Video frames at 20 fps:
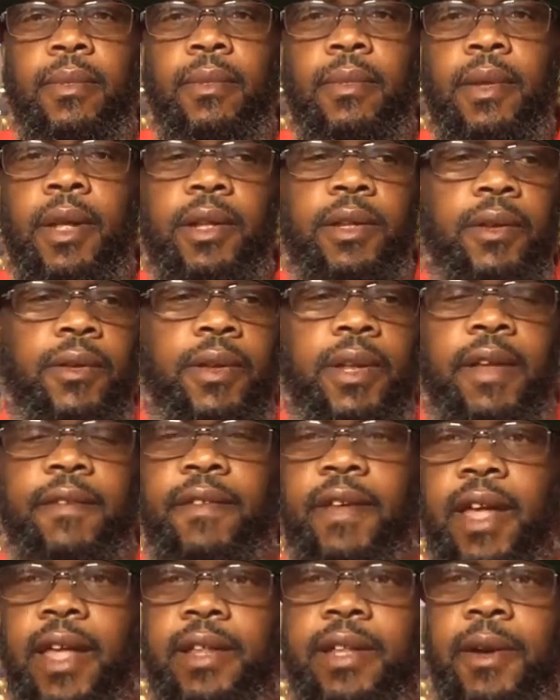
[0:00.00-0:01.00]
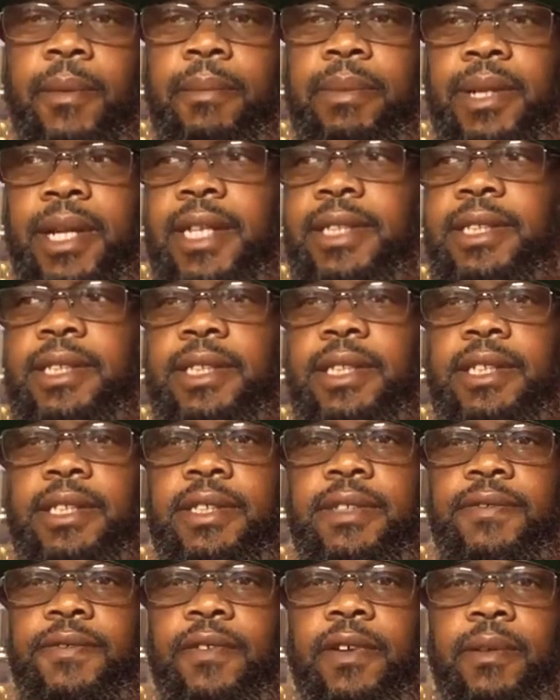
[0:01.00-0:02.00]
I know they've had their
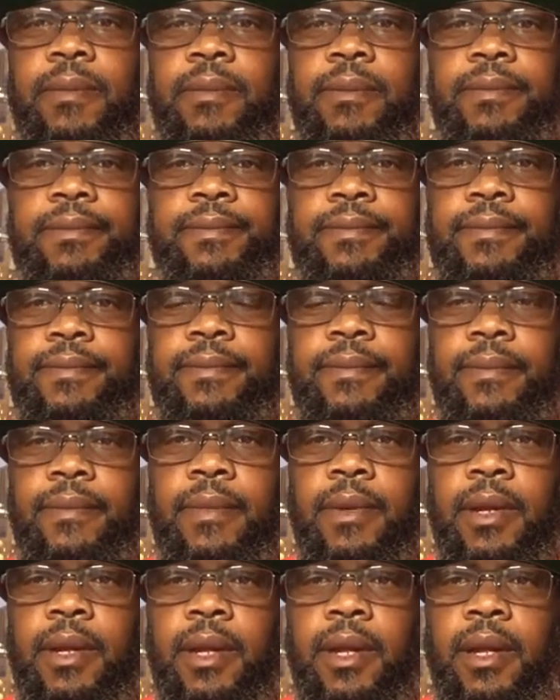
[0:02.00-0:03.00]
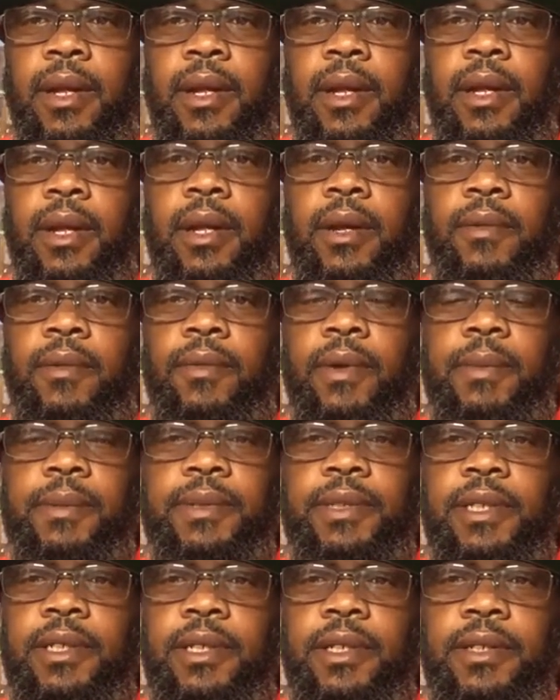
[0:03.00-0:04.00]
blessings from
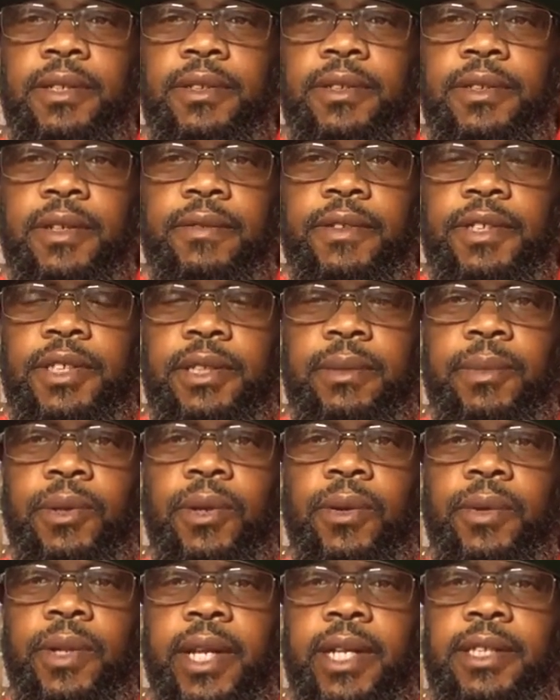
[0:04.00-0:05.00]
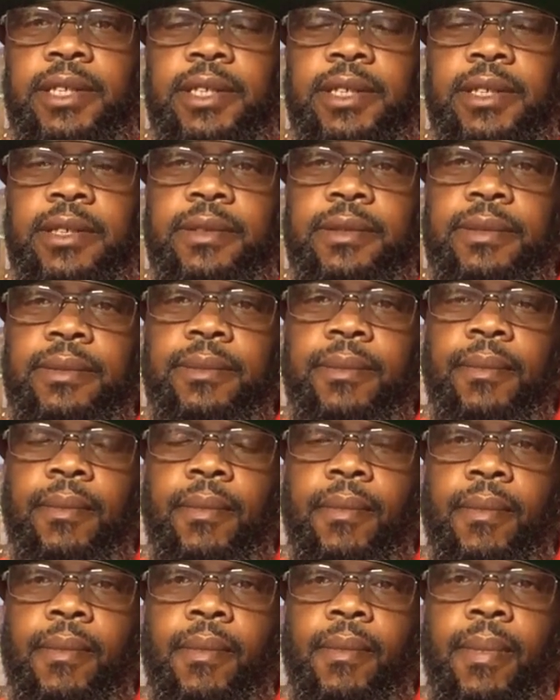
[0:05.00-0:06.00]
representatives of the Seminole Nation,
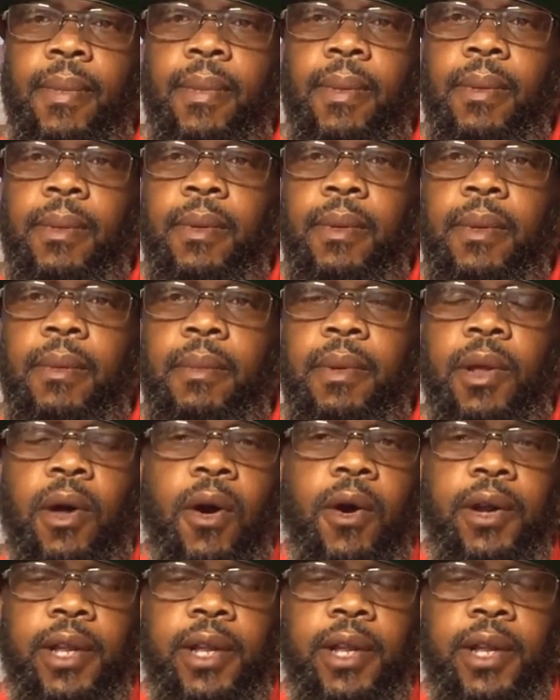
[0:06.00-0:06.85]
but are